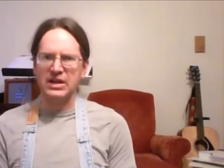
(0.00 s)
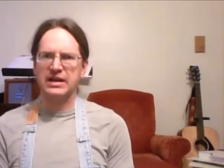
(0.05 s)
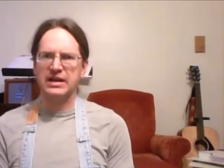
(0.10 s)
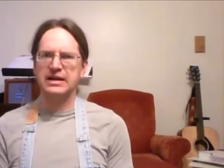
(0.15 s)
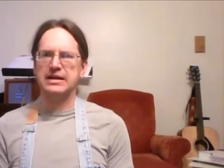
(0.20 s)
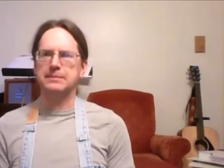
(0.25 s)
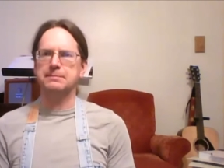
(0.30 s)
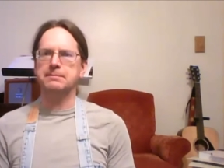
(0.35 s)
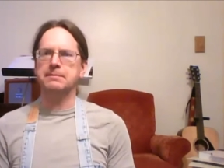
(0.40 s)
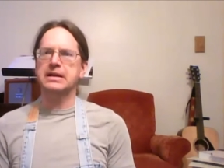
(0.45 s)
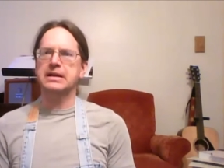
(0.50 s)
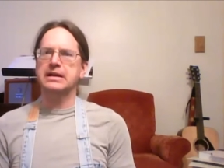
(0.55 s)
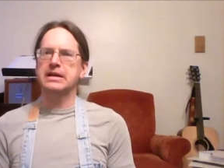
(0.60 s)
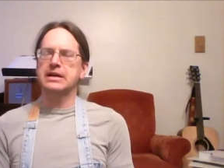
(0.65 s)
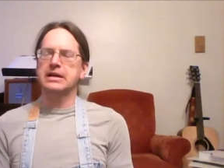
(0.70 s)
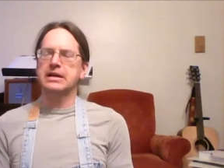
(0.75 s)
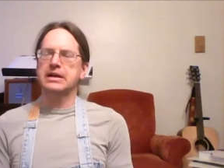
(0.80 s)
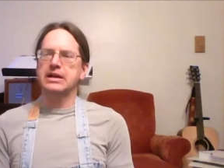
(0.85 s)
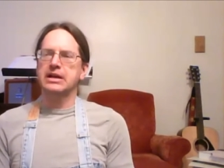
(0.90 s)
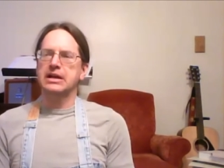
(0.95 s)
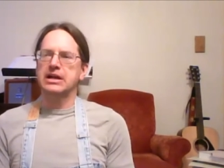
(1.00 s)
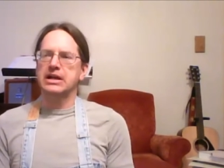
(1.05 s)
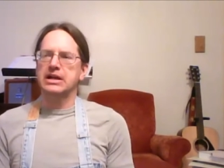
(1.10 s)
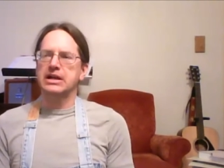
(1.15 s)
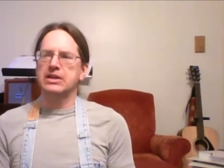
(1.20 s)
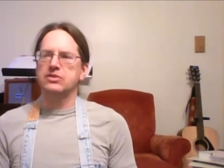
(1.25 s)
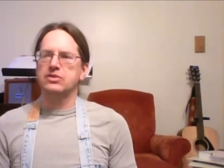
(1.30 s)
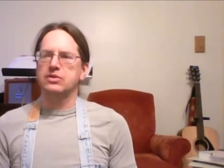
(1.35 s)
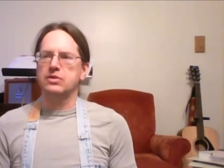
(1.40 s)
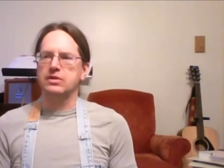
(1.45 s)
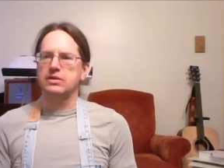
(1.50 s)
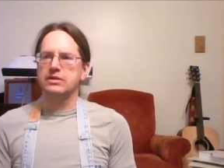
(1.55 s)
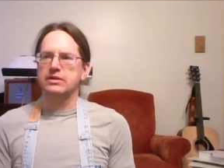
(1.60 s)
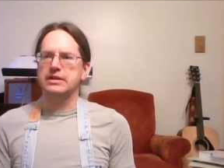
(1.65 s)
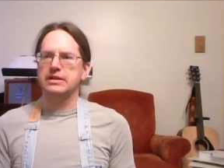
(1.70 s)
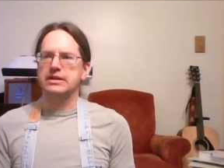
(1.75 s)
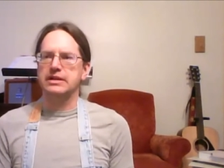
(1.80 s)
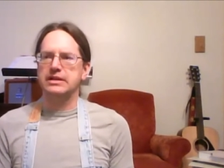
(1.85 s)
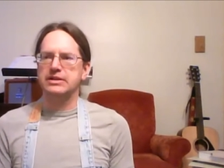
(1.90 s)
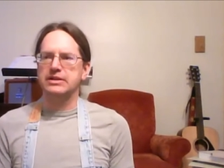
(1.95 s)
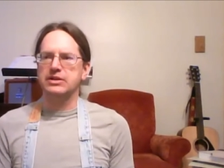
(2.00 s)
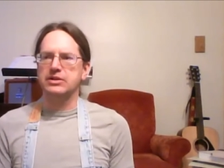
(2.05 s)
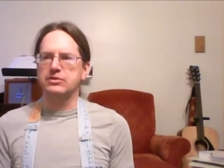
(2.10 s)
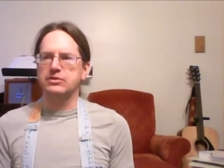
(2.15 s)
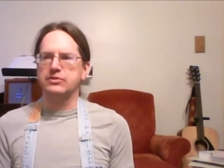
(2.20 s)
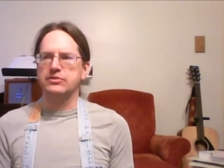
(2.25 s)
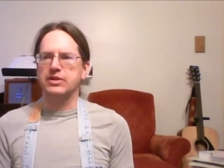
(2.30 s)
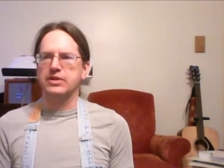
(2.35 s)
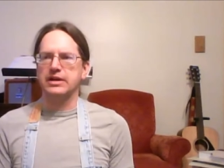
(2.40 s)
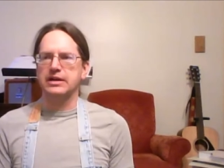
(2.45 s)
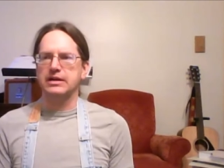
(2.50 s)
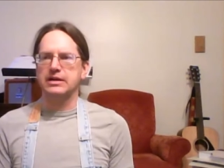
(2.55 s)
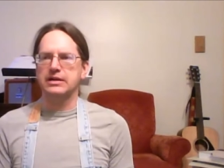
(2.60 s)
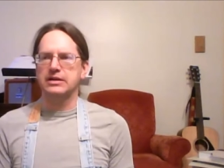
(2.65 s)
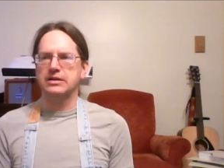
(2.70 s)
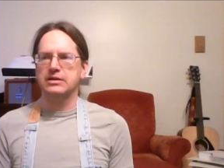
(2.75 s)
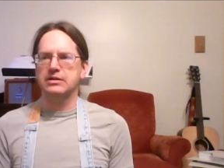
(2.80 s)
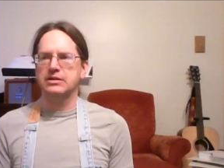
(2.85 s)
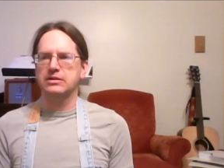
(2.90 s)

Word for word: Um, so there's uh,